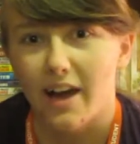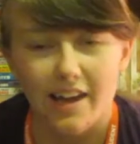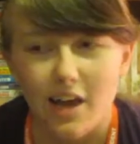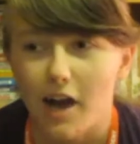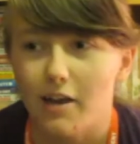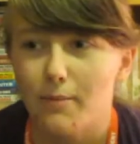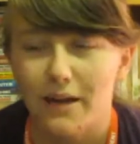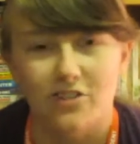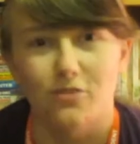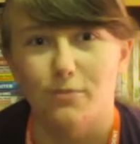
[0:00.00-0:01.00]
I can't
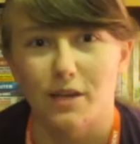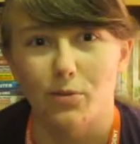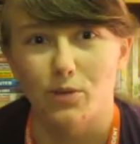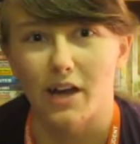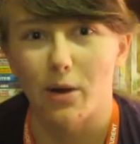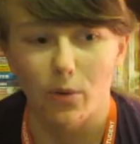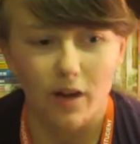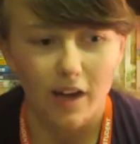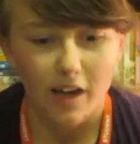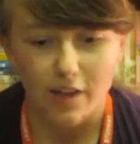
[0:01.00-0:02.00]
imagine being without
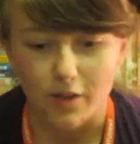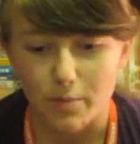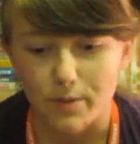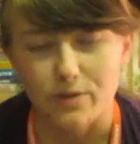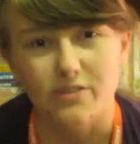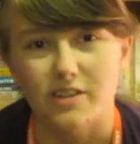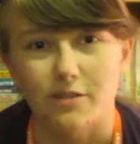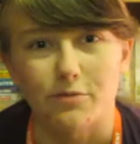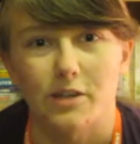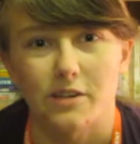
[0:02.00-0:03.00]
the community
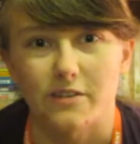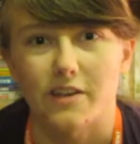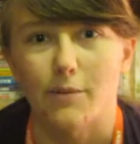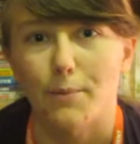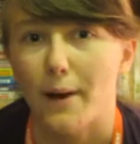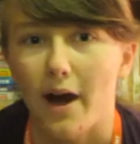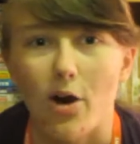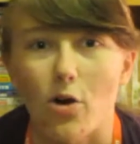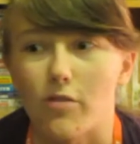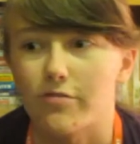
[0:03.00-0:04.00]
of readers that I'm a part
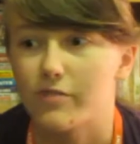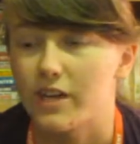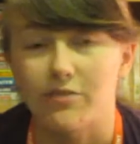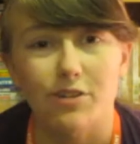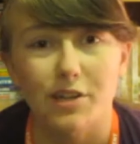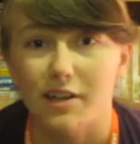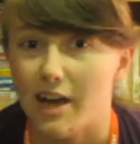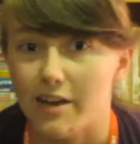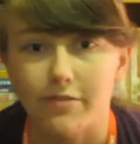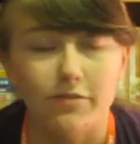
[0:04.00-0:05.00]
of in real
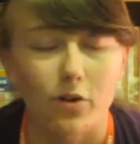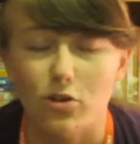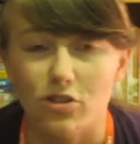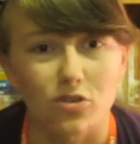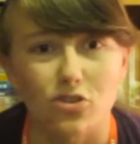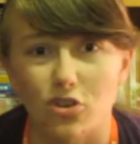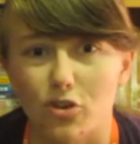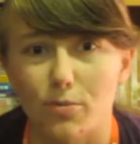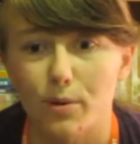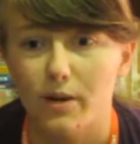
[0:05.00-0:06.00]
life, on
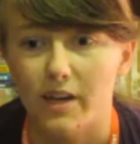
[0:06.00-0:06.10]
YouTube,